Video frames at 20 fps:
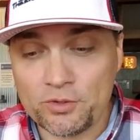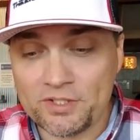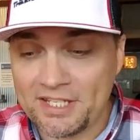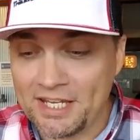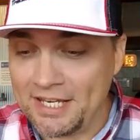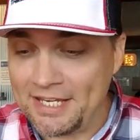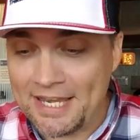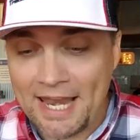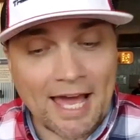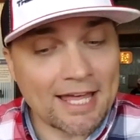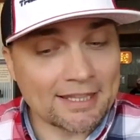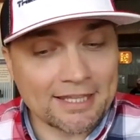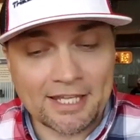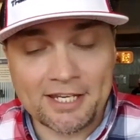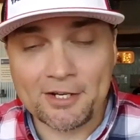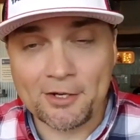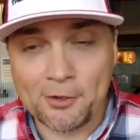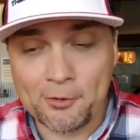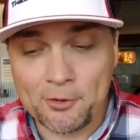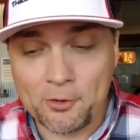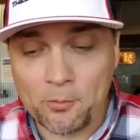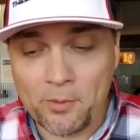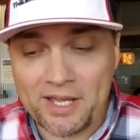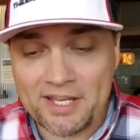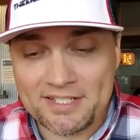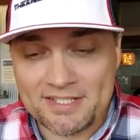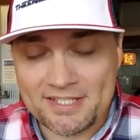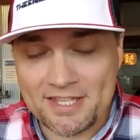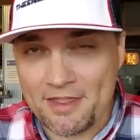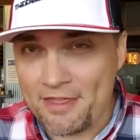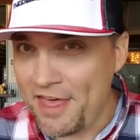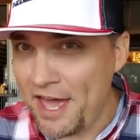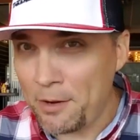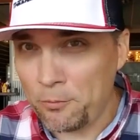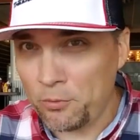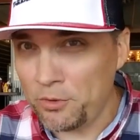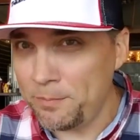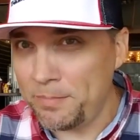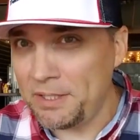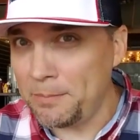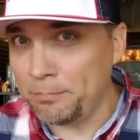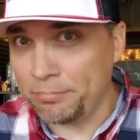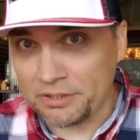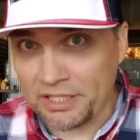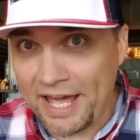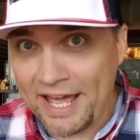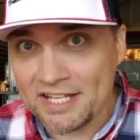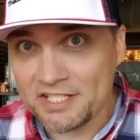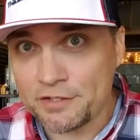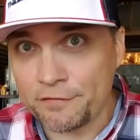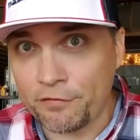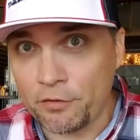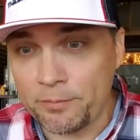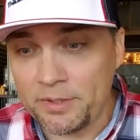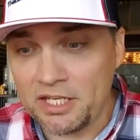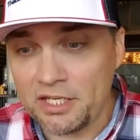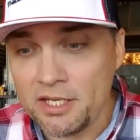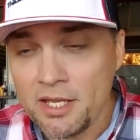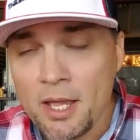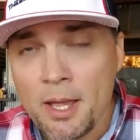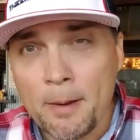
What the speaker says: Cannot let it go to waste. That would be blasphemy.